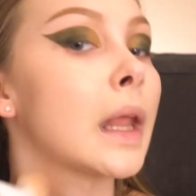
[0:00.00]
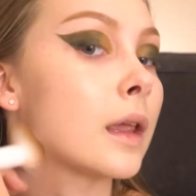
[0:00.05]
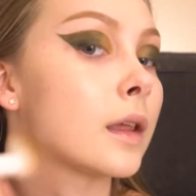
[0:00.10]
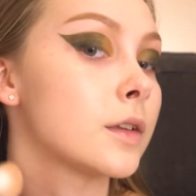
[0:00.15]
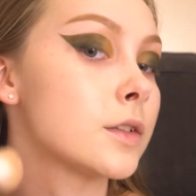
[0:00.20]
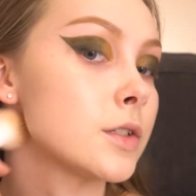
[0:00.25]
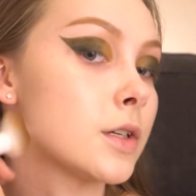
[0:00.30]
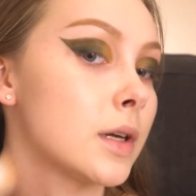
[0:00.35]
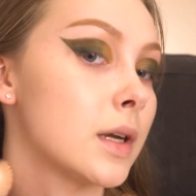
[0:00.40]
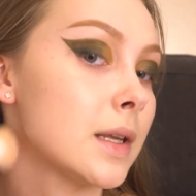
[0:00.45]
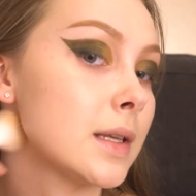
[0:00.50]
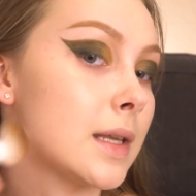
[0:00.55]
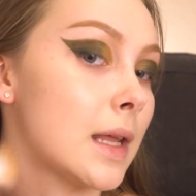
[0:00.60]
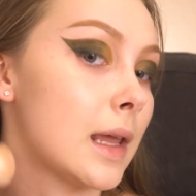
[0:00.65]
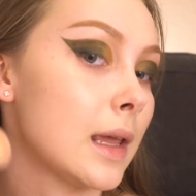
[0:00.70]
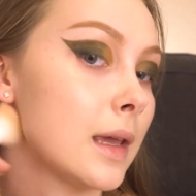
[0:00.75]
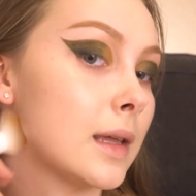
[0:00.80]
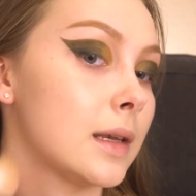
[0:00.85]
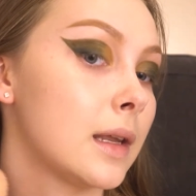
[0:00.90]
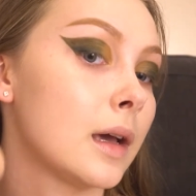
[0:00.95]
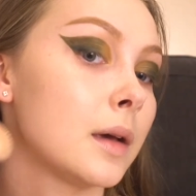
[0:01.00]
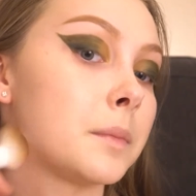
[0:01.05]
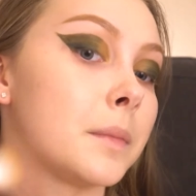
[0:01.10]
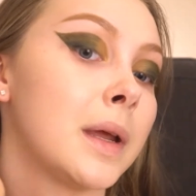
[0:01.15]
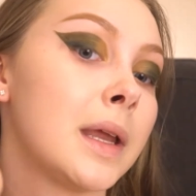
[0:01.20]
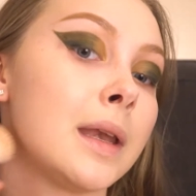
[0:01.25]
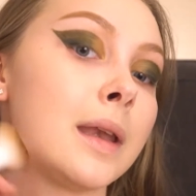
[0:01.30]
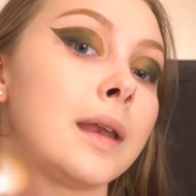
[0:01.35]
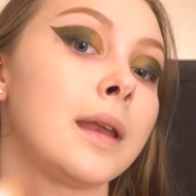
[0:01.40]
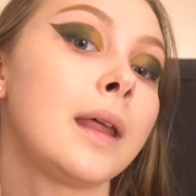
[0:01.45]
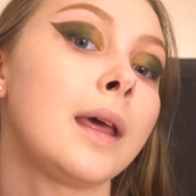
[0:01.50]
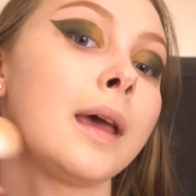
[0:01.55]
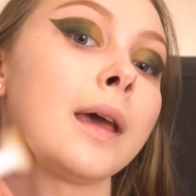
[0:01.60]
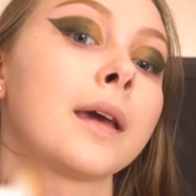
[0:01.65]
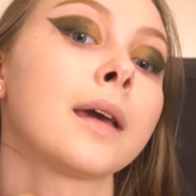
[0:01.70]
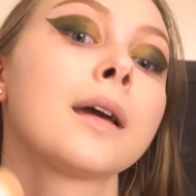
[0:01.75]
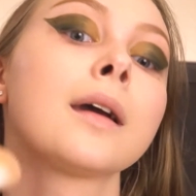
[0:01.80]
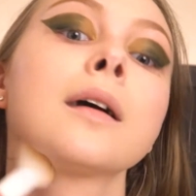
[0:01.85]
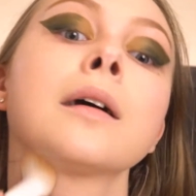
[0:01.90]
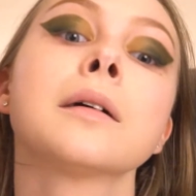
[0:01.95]
Make sure to take it down my
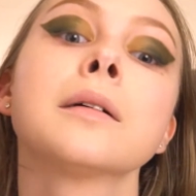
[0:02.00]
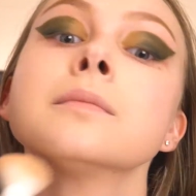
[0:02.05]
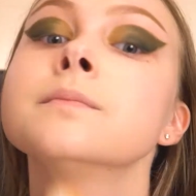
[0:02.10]
neck.